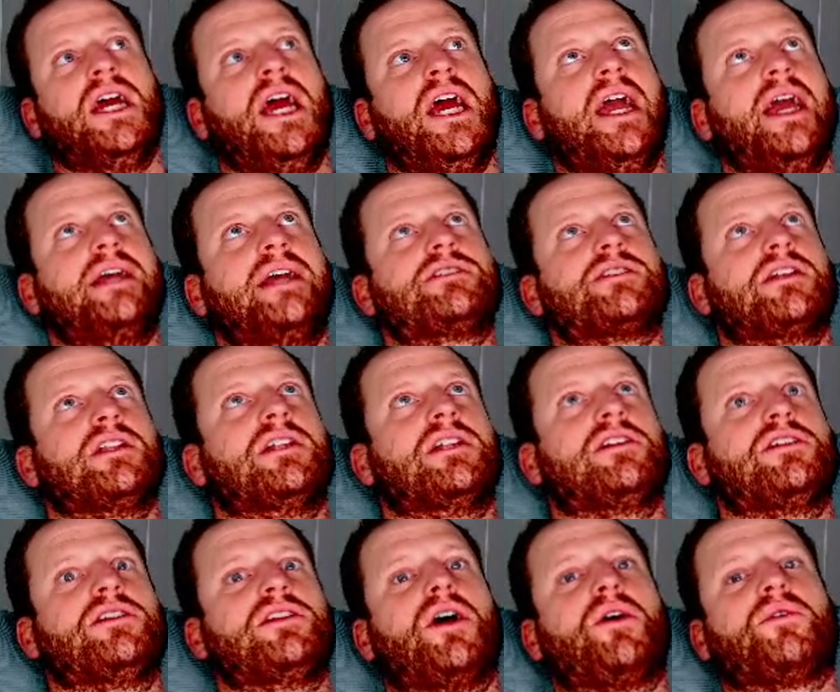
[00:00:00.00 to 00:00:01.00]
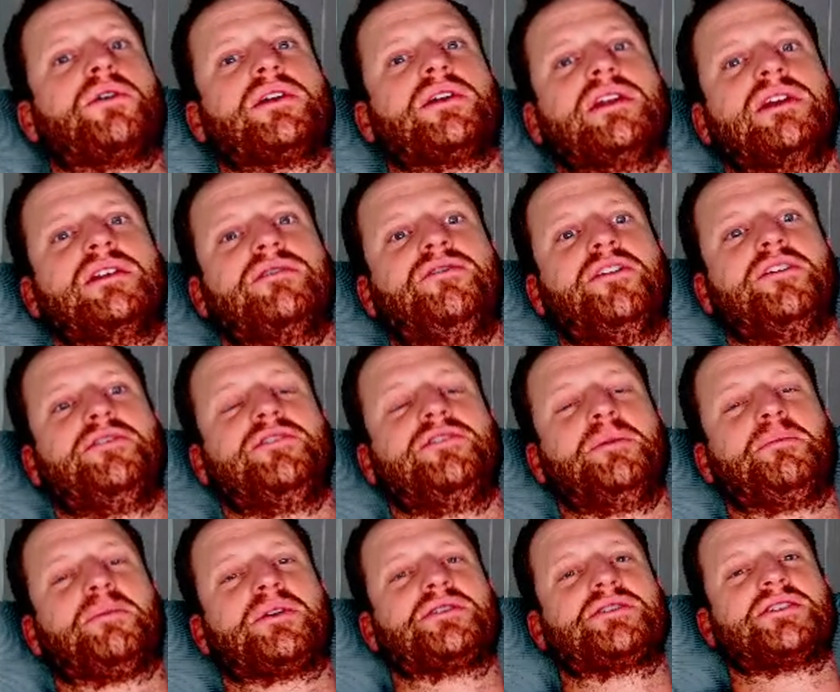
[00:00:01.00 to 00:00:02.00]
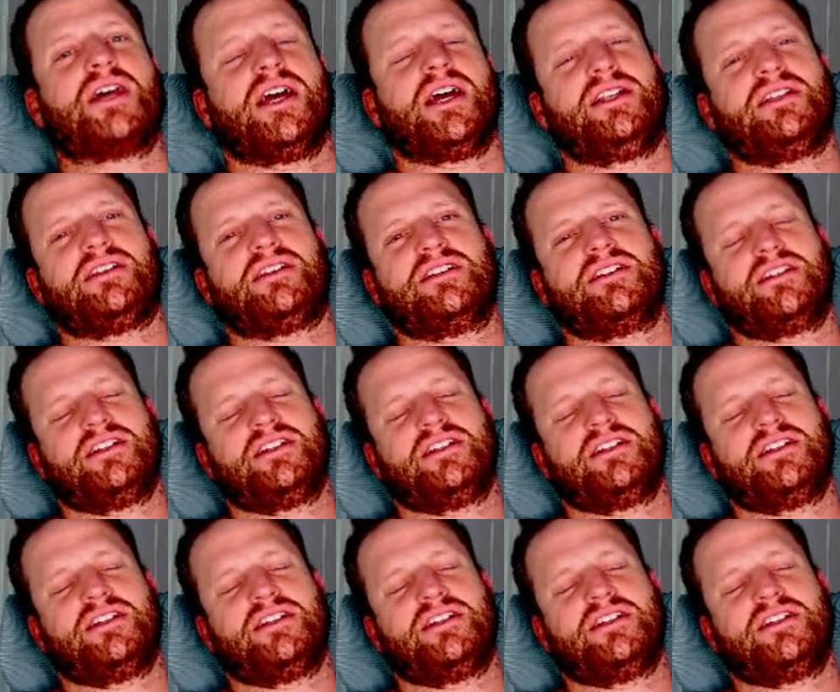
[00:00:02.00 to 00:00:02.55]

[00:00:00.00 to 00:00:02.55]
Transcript: It's a little lower than 50%.